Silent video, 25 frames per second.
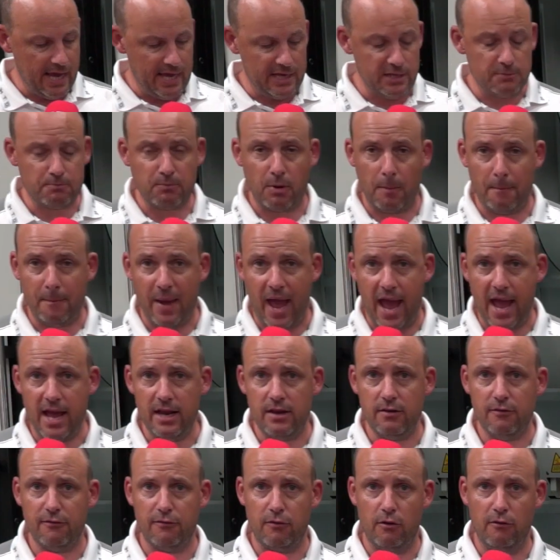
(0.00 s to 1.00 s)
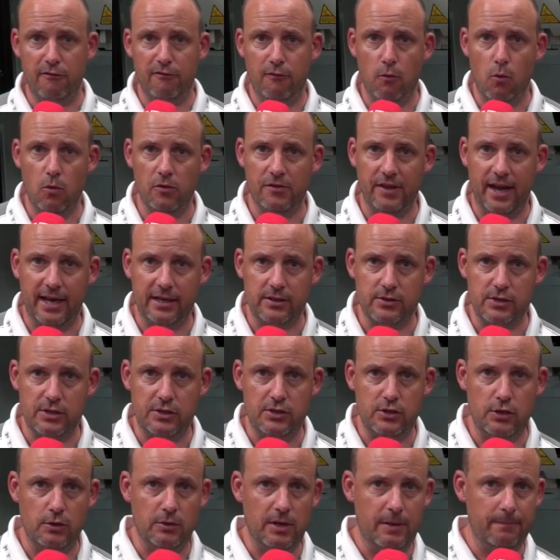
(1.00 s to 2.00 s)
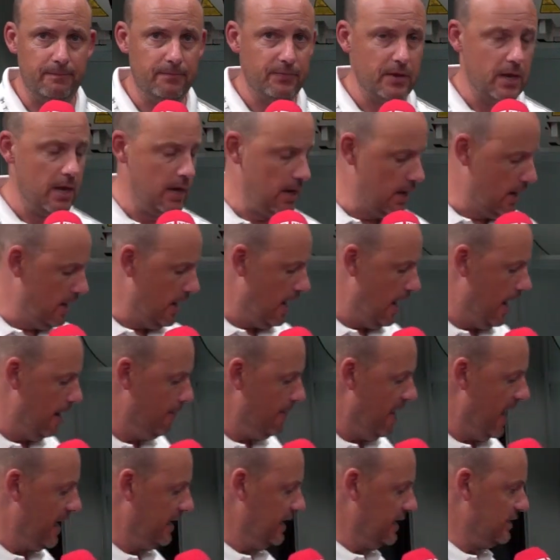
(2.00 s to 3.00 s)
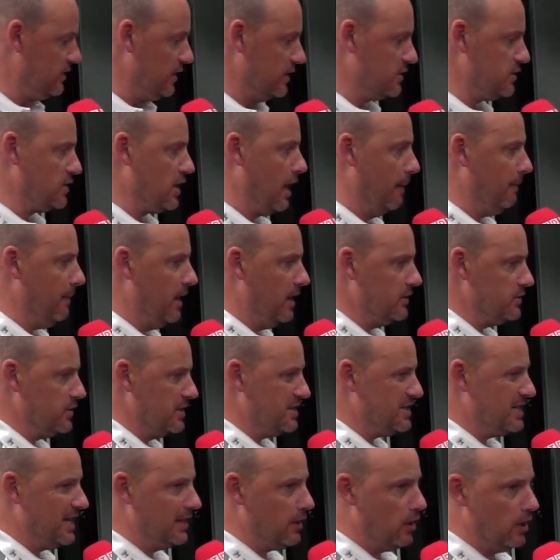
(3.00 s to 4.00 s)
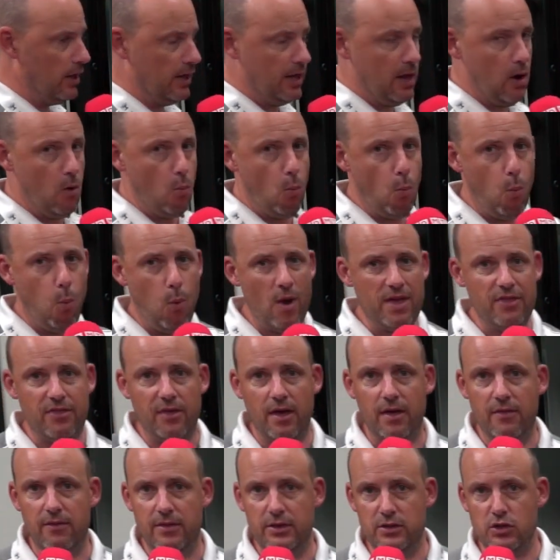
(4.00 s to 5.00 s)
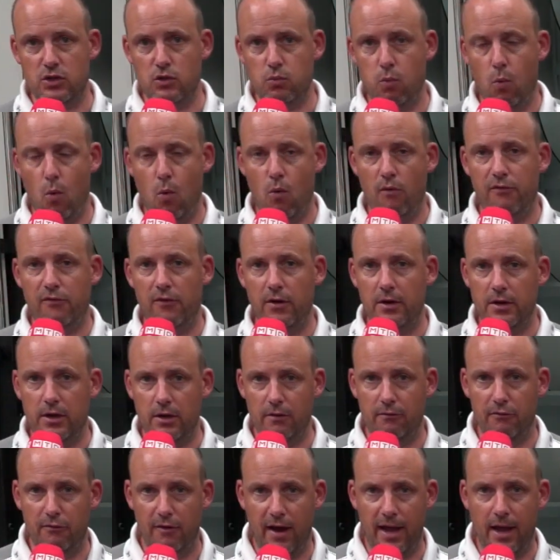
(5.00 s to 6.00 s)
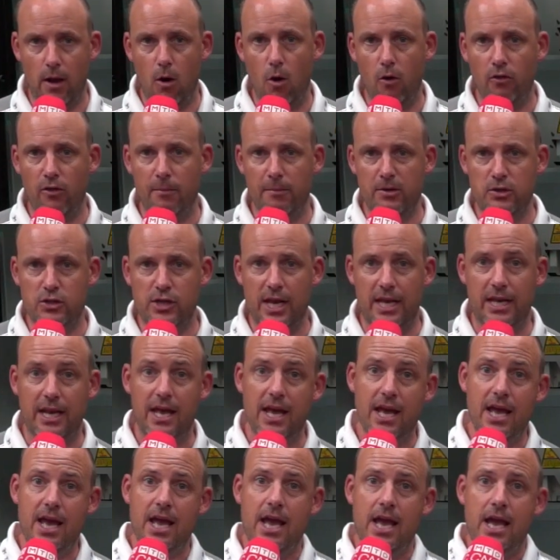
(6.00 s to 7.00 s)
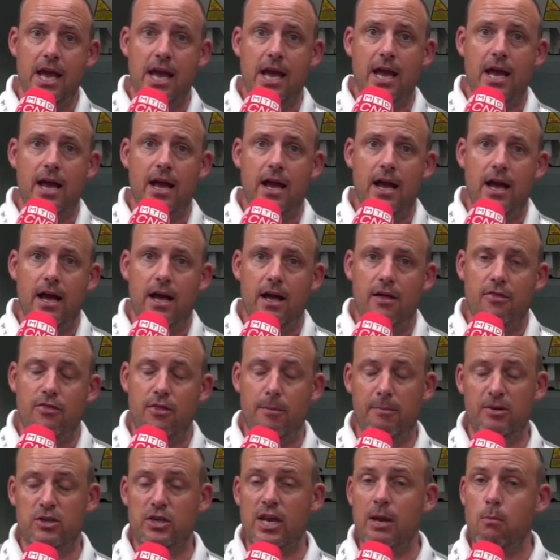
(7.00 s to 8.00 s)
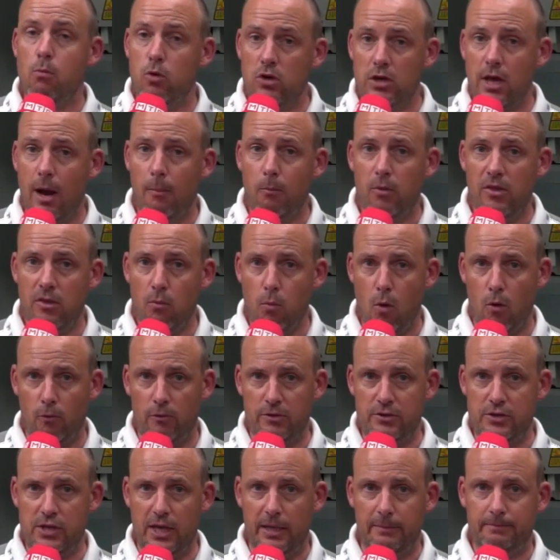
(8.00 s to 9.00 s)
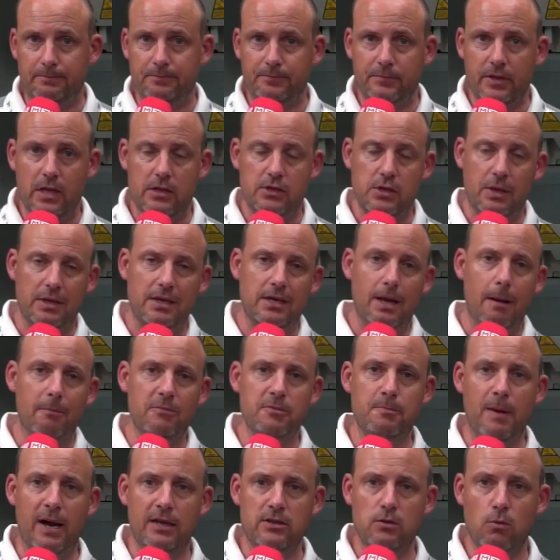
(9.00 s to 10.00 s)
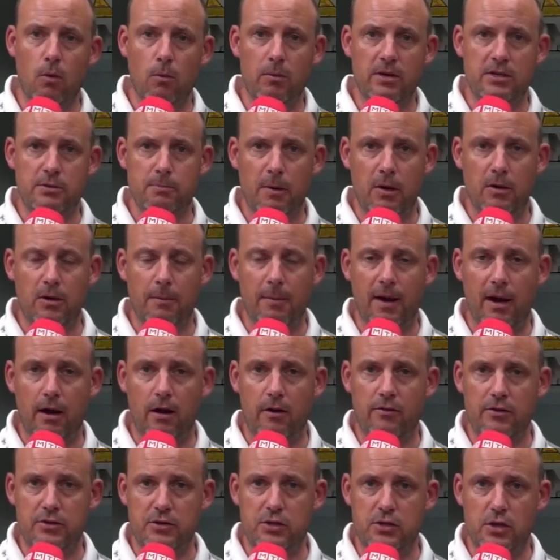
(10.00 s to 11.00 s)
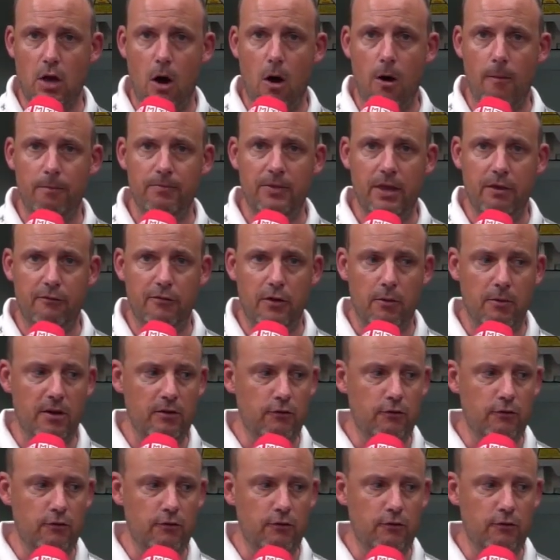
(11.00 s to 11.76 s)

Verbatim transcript: It is prepared for a fourth axis unit, um, and it does come, as I said earlier, with the swarf conveyor on the machine. The machine would come with a warranty. So it comes back to what we spoke about at the start. If you're